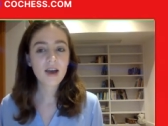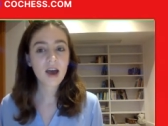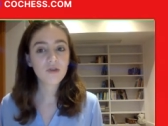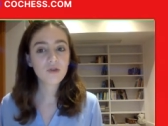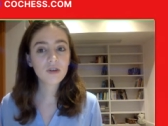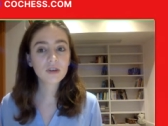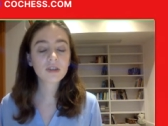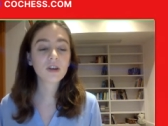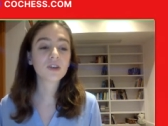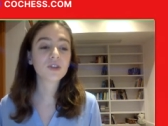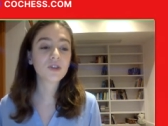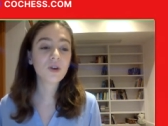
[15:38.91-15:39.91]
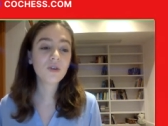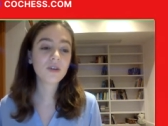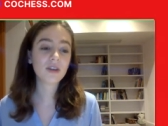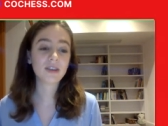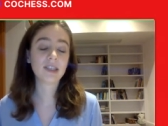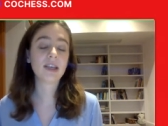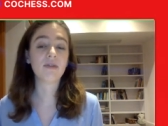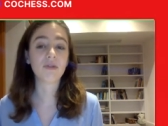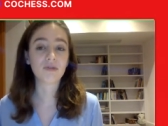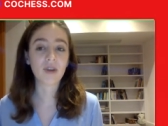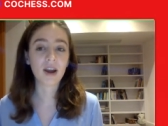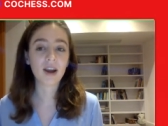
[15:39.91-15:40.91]
And rooks are so good on the
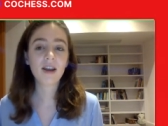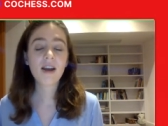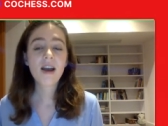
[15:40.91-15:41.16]
7th rank,